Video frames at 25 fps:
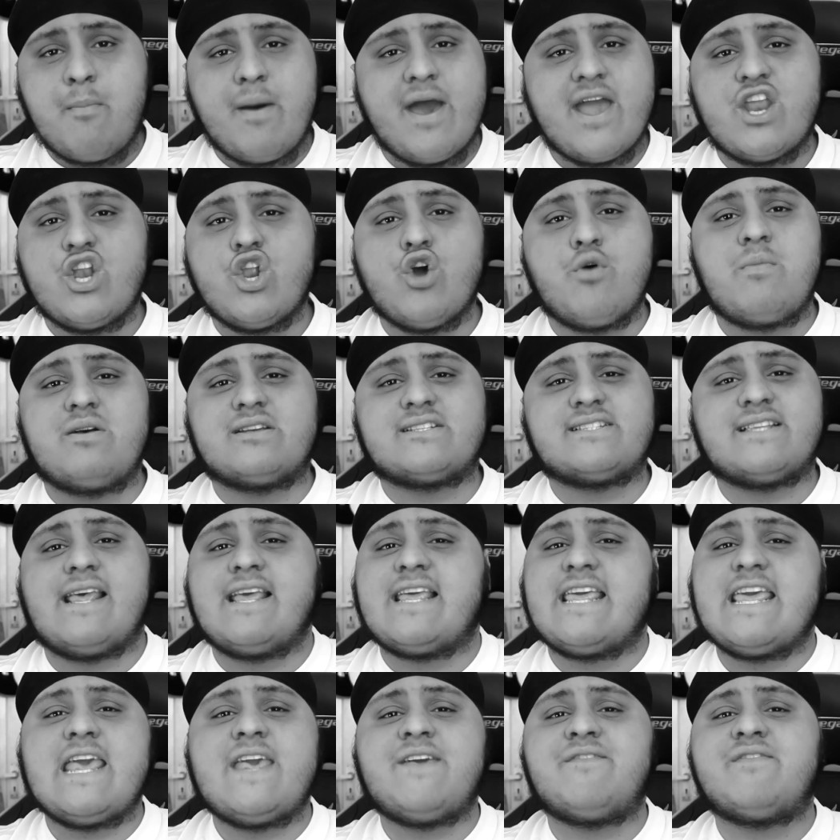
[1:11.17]
make no
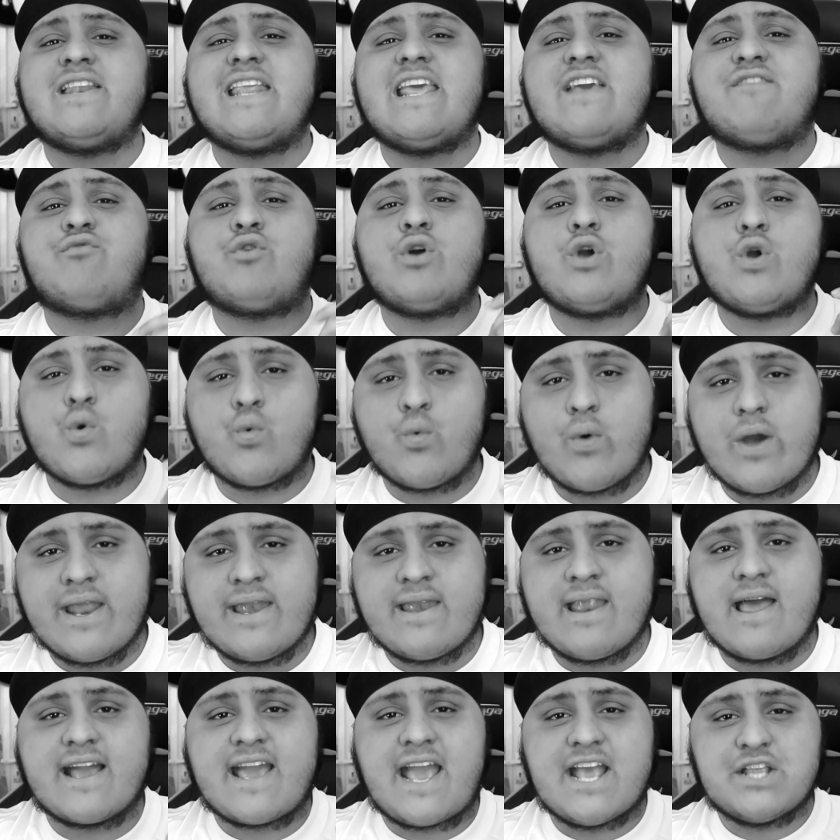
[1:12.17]
mistake, even if we
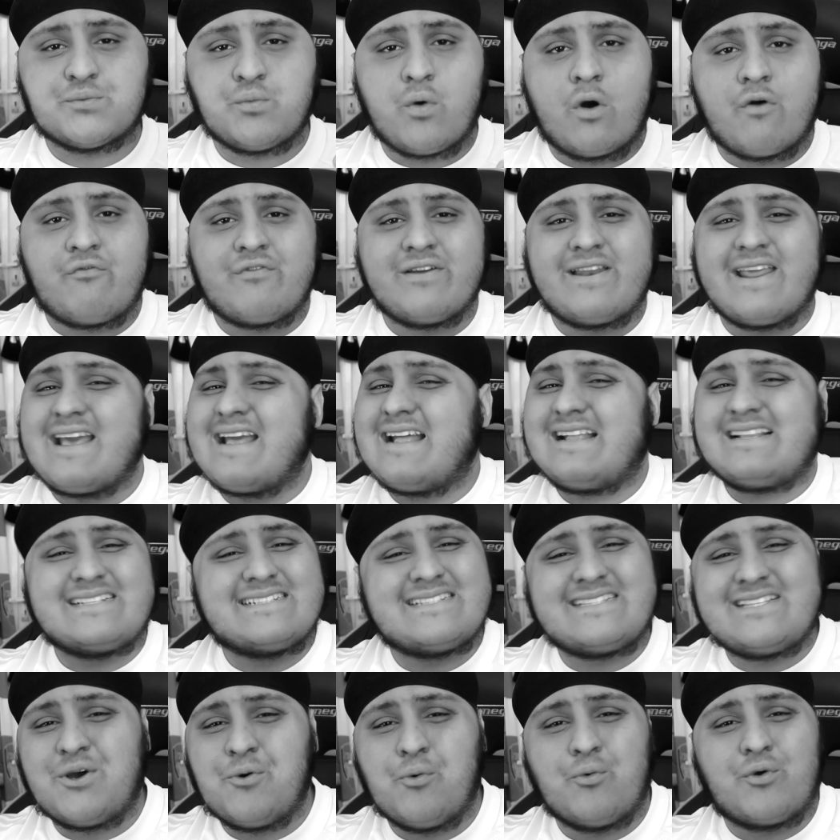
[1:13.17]
win against Watford, it's
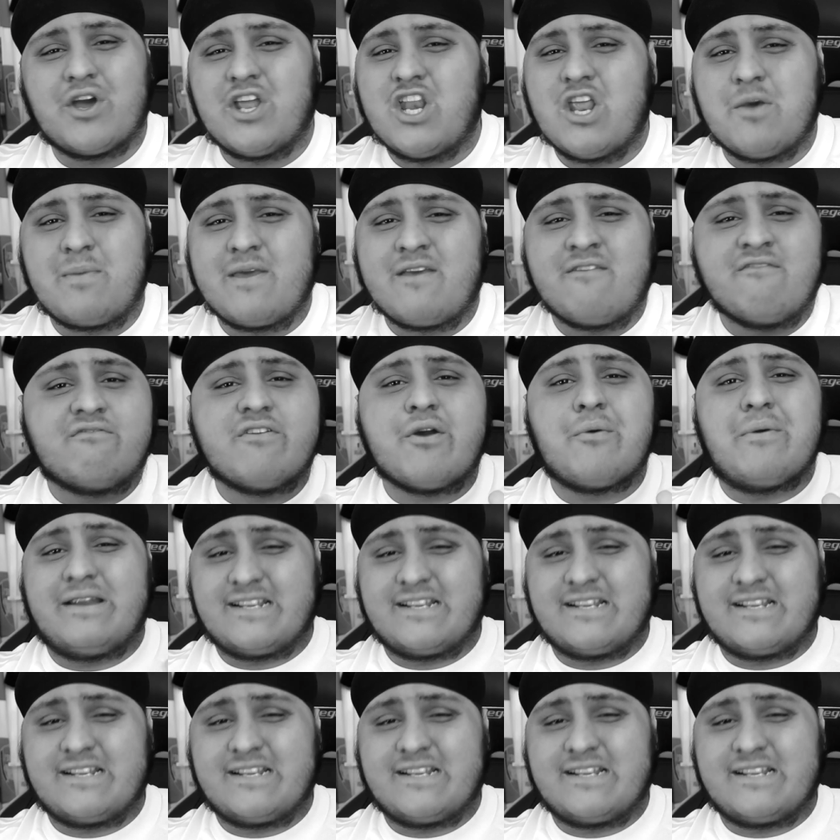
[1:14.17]
still gonna be very